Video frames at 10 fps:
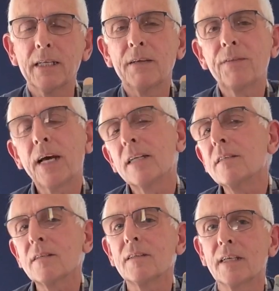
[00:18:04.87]
And if
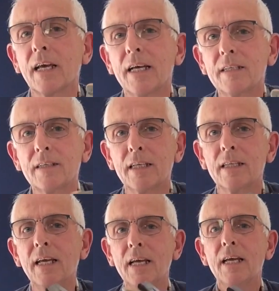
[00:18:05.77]
that's the case, then
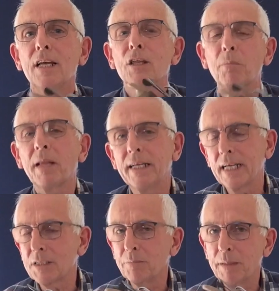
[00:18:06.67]
the plane
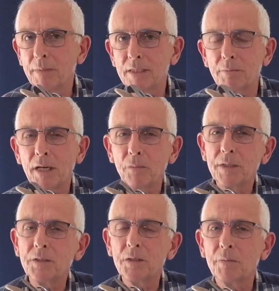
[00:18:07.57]
hasn't been messed about
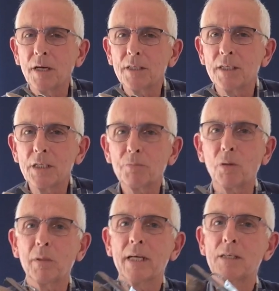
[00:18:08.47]
with too much, and it's
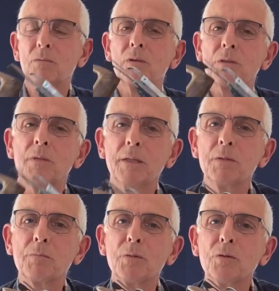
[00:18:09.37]
probably as it was when it
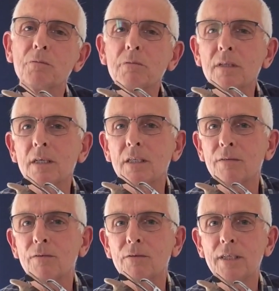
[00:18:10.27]
was bought 30 or
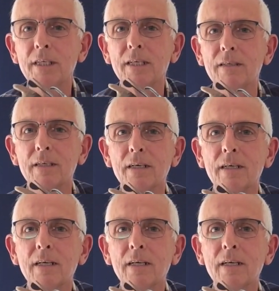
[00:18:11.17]
40 years ago.